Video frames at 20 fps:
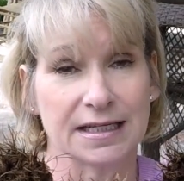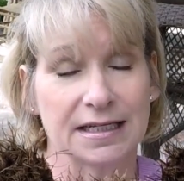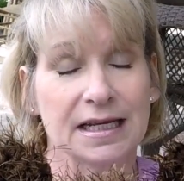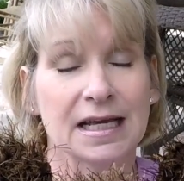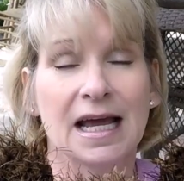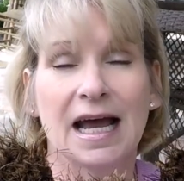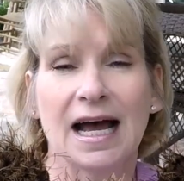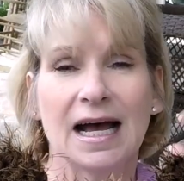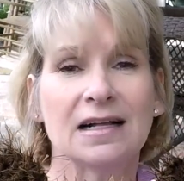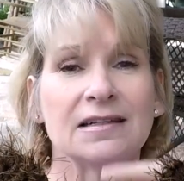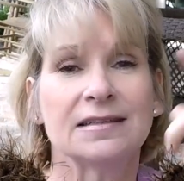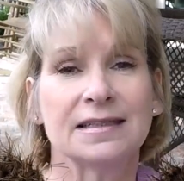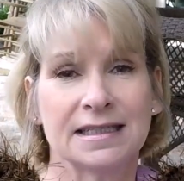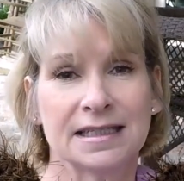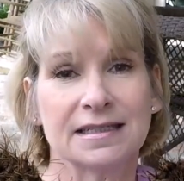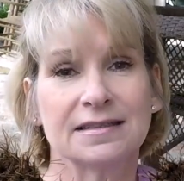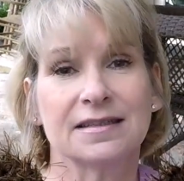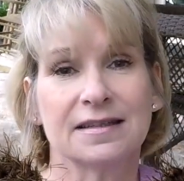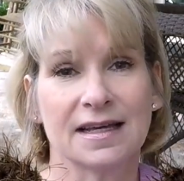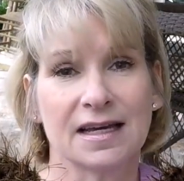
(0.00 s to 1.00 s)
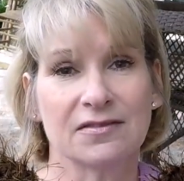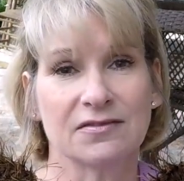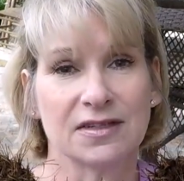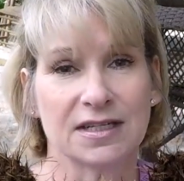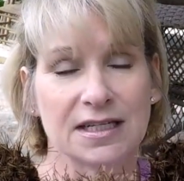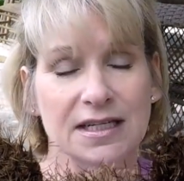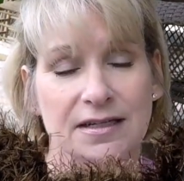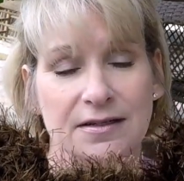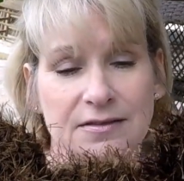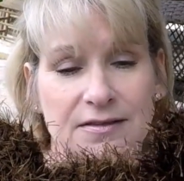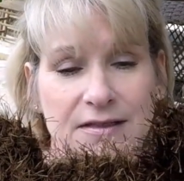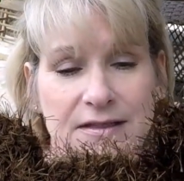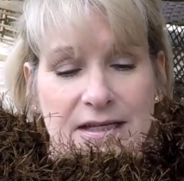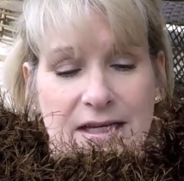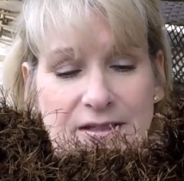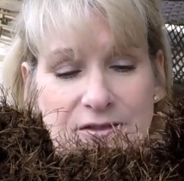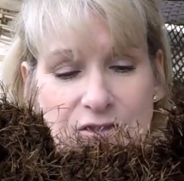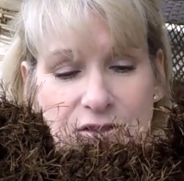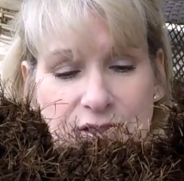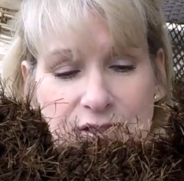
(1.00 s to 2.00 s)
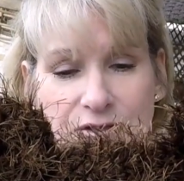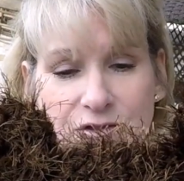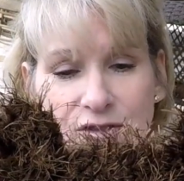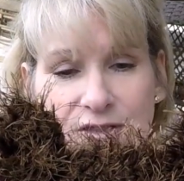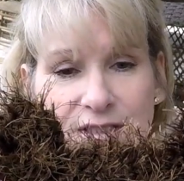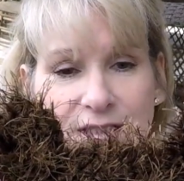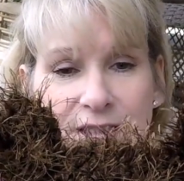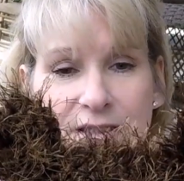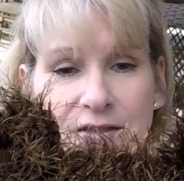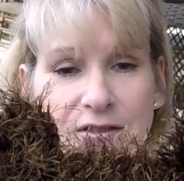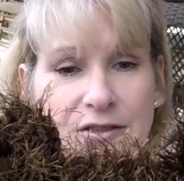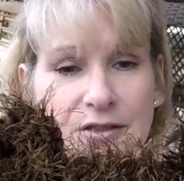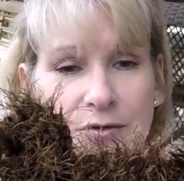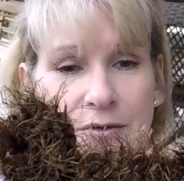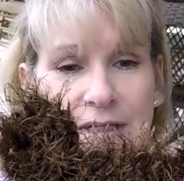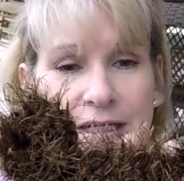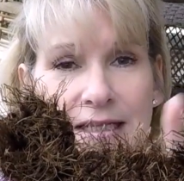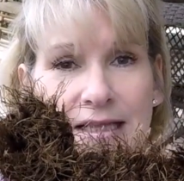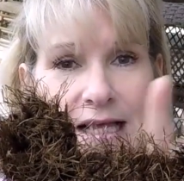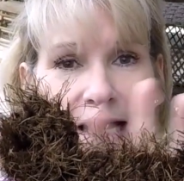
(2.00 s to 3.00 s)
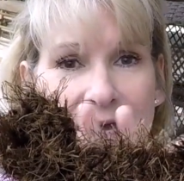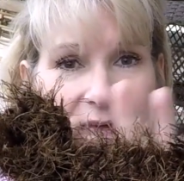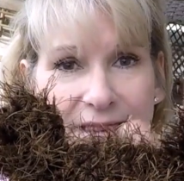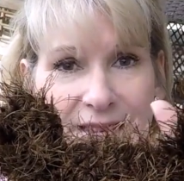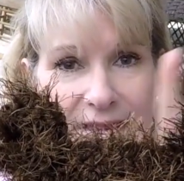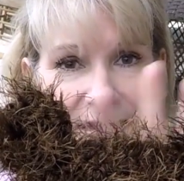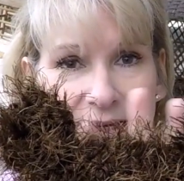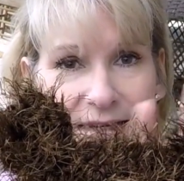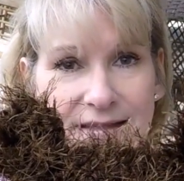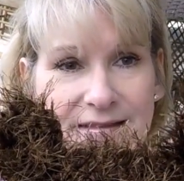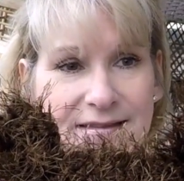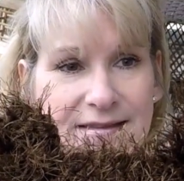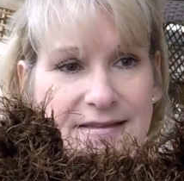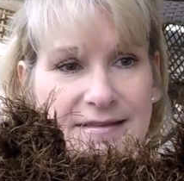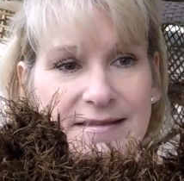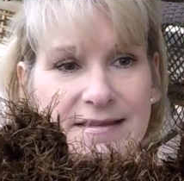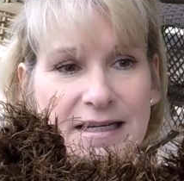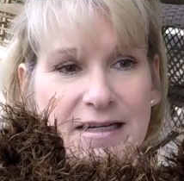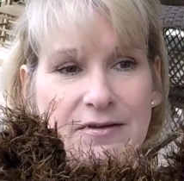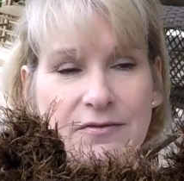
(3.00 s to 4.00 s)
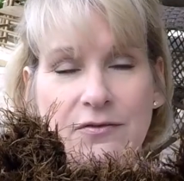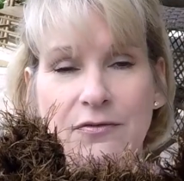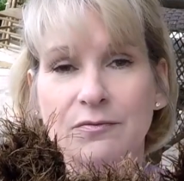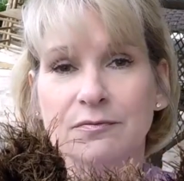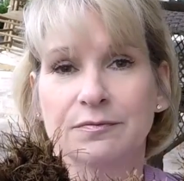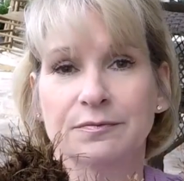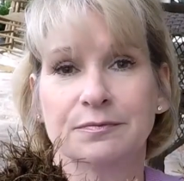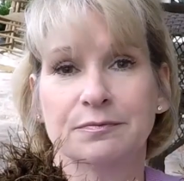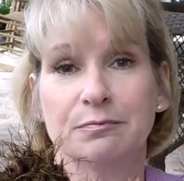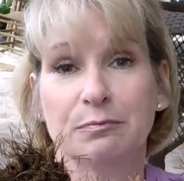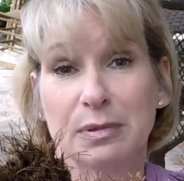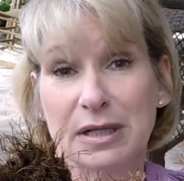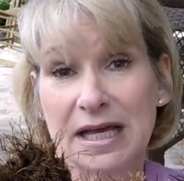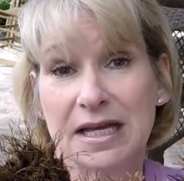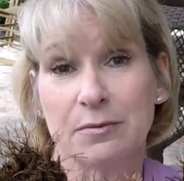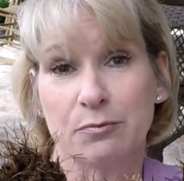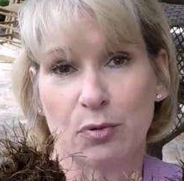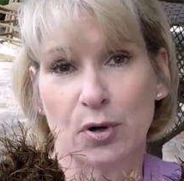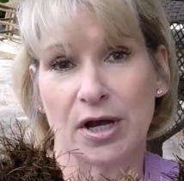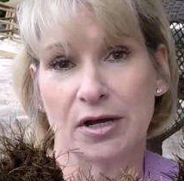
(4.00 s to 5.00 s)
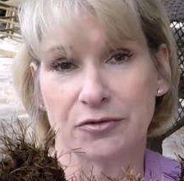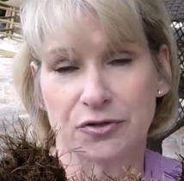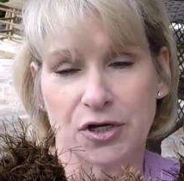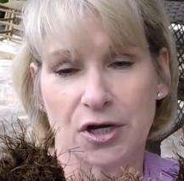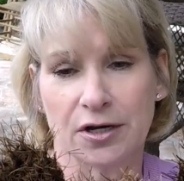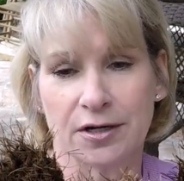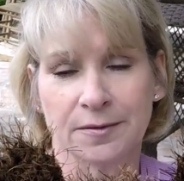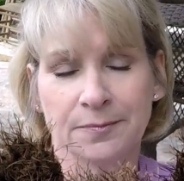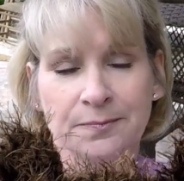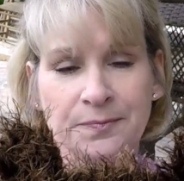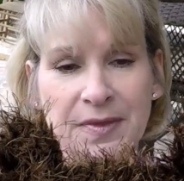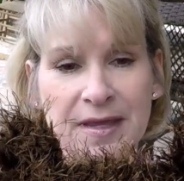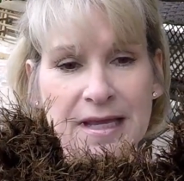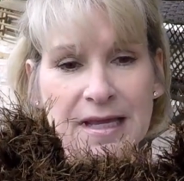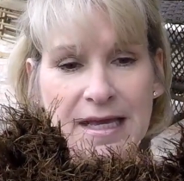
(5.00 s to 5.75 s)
and I'll link to that video in case you're interested in doing it like this instead of plain brown yarn.